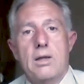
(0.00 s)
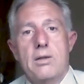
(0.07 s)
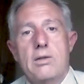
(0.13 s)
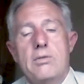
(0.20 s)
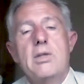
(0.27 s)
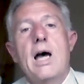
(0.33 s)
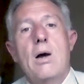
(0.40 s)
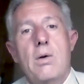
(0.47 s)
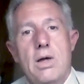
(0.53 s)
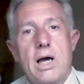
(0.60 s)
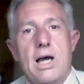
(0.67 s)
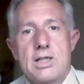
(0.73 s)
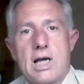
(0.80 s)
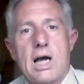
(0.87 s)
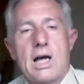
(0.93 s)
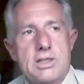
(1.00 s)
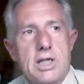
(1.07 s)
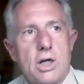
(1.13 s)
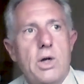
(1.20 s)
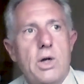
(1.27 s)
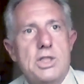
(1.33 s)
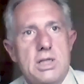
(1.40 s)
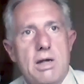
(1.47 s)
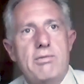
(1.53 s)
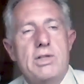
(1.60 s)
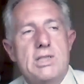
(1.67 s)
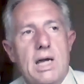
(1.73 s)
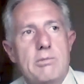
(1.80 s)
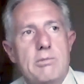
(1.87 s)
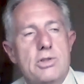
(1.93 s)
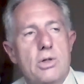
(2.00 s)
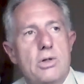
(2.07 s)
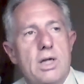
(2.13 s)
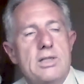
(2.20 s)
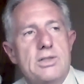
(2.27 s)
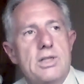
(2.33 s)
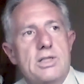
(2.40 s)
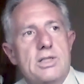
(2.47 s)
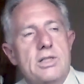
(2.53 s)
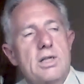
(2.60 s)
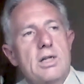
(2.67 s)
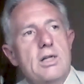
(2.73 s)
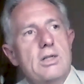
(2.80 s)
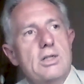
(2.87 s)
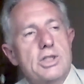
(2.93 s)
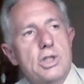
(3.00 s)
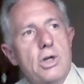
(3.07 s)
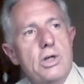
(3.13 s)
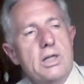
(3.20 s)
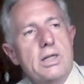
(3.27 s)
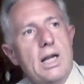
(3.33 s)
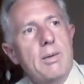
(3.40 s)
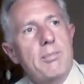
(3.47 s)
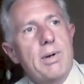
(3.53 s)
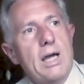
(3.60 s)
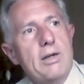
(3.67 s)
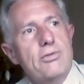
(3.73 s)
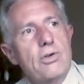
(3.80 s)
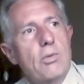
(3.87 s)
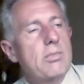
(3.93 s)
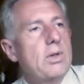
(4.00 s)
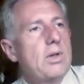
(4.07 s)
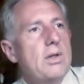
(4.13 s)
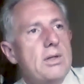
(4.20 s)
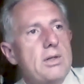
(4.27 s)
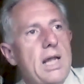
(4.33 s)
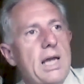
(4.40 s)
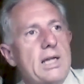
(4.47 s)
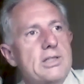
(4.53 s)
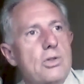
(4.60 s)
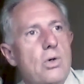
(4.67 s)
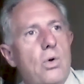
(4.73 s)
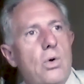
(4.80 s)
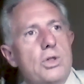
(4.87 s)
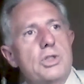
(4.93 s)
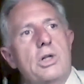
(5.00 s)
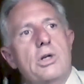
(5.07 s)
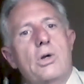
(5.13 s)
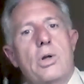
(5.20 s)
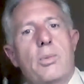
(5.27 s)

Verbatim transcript: And then now I ask, ask that question every time. So is this shirt, can I buy it from Next or should I